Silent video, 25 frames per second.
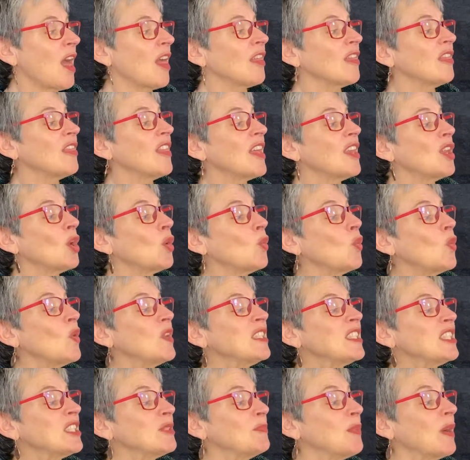Then a
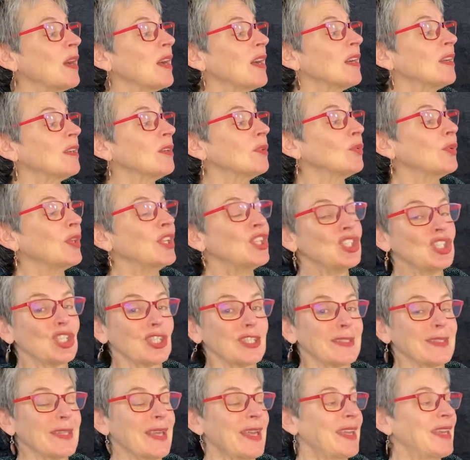whisper
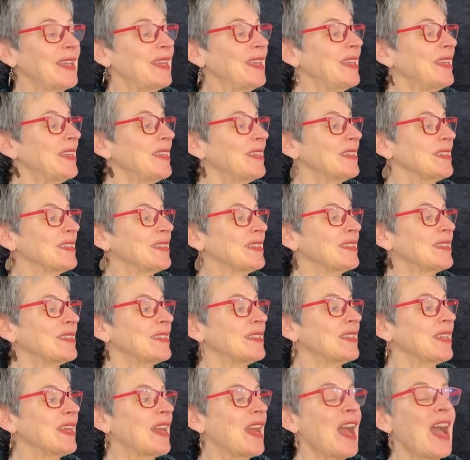reaches their
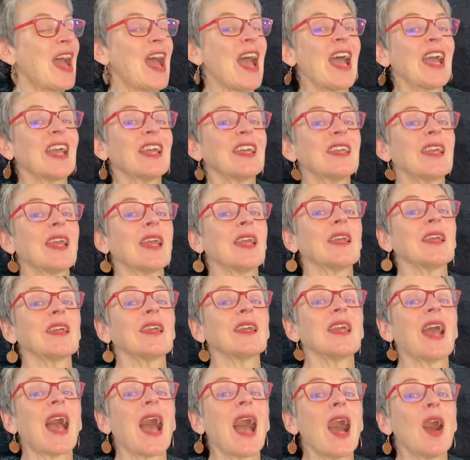ears.
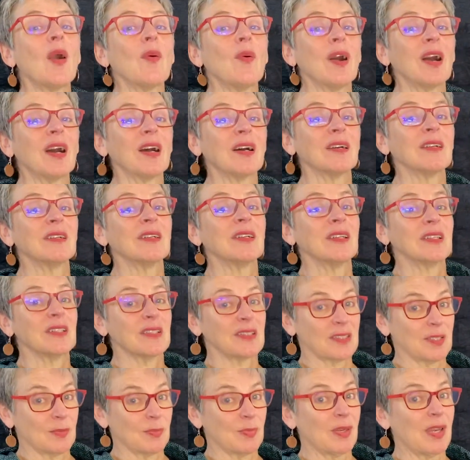Kingawa
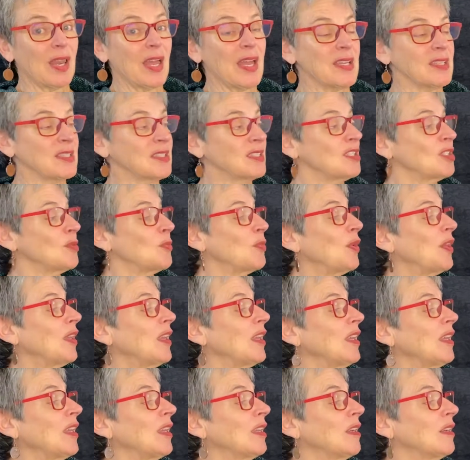is the place to
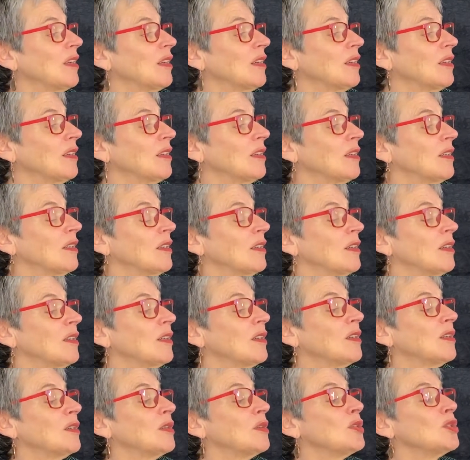be.
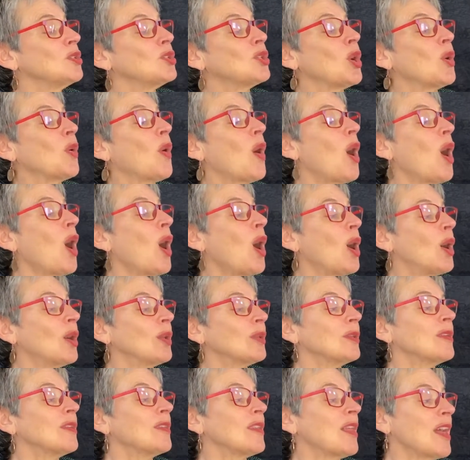So
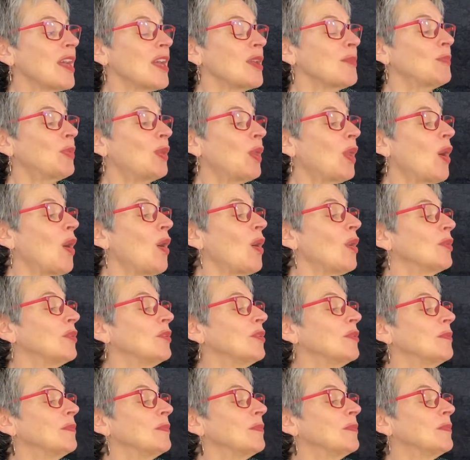on they plod.
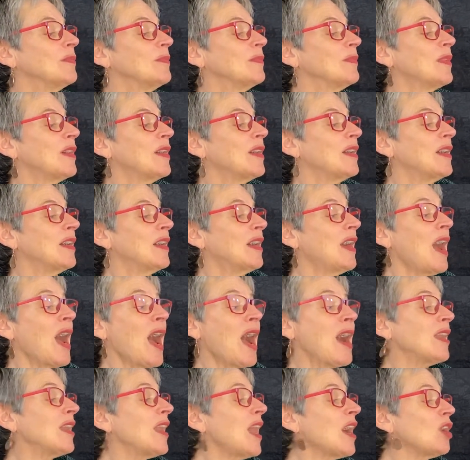
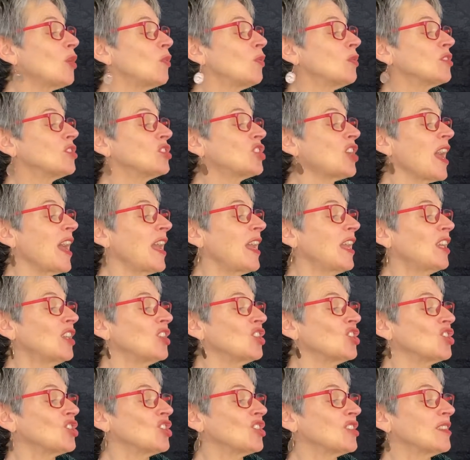Our luck will
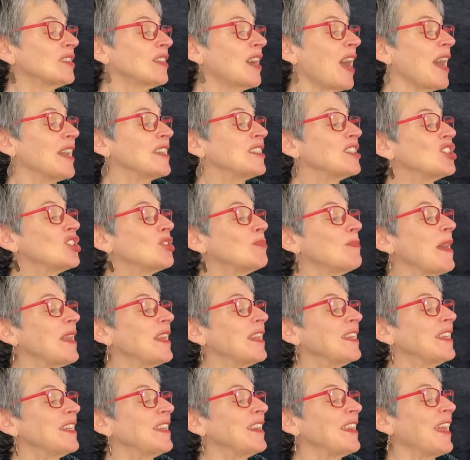change. I smell
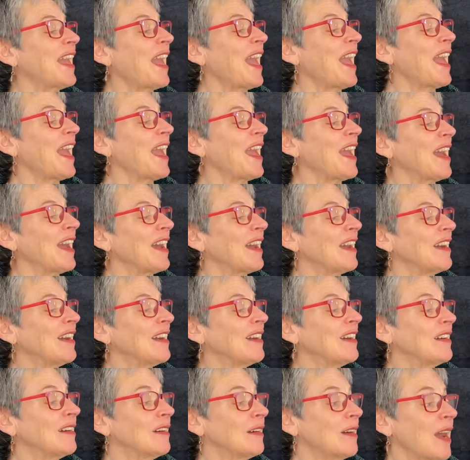it in the air.
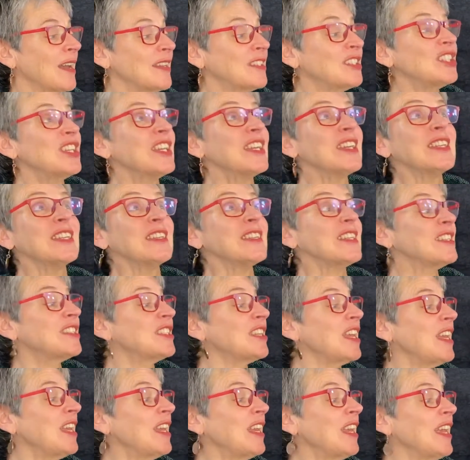I see it in the
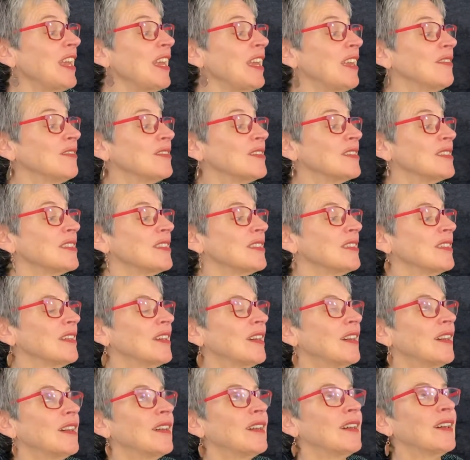tea leaves.
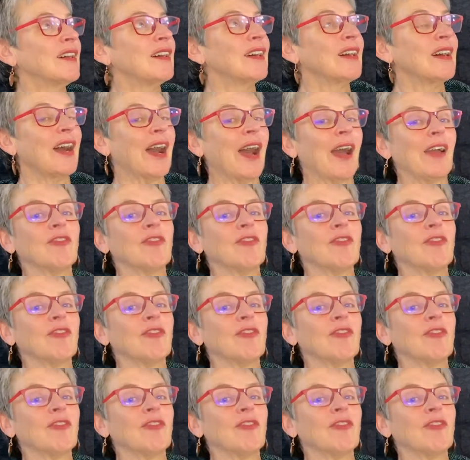I